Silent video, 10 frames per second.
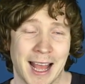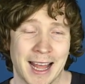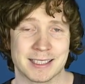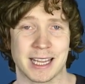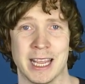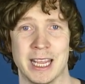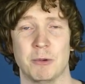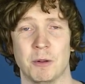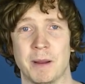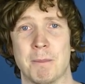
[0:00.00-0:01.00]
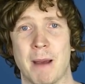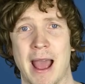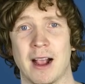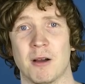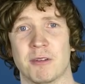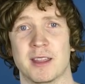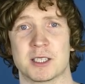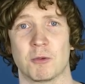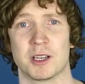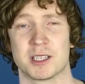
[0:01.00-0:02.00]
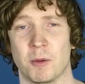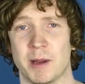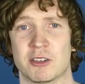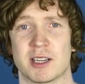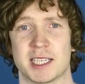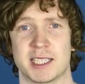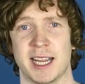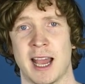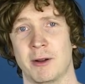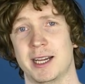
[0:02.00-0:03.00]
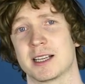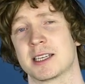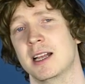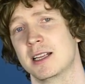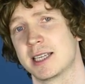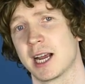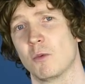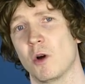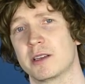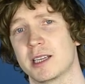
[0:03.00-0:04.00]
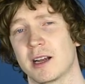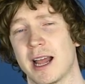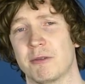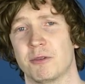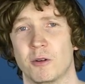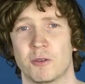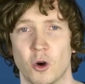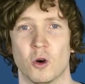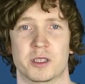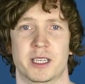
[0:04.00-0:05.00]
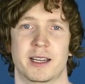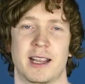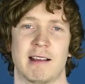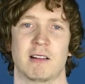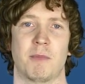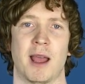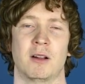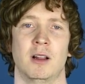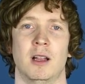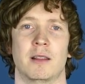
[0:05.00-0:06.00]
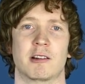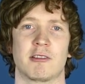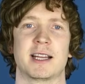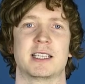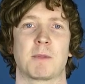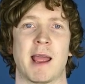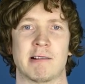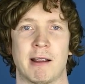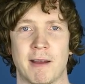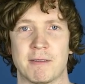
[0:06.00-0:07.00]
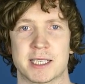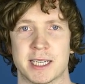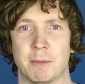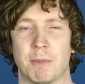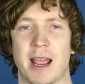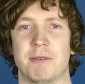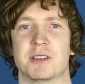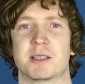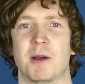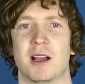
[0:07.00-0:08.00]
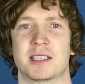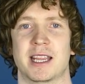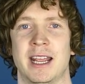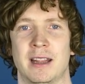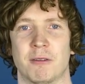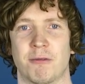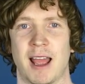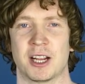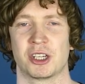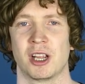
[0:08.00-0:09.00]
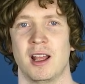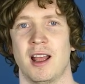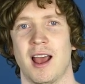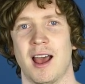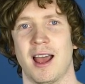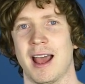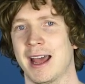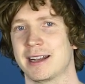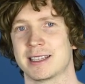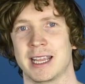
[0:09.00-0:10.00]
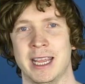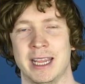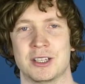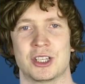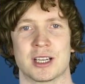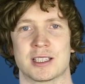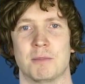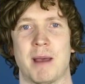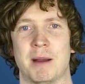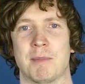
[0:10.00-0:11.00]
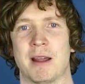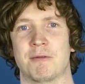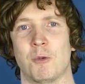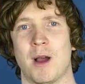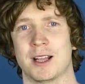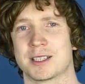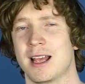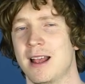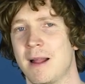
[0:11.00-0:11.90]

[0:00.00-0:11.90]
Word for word: and he will be bang up for this one, so it'll be interesting to see how he does. Second one to look out for, of course, Gareth Bale, the greatest player I've ever seen play for Spurs in the flesh, uh, and he is just the main man for Wales.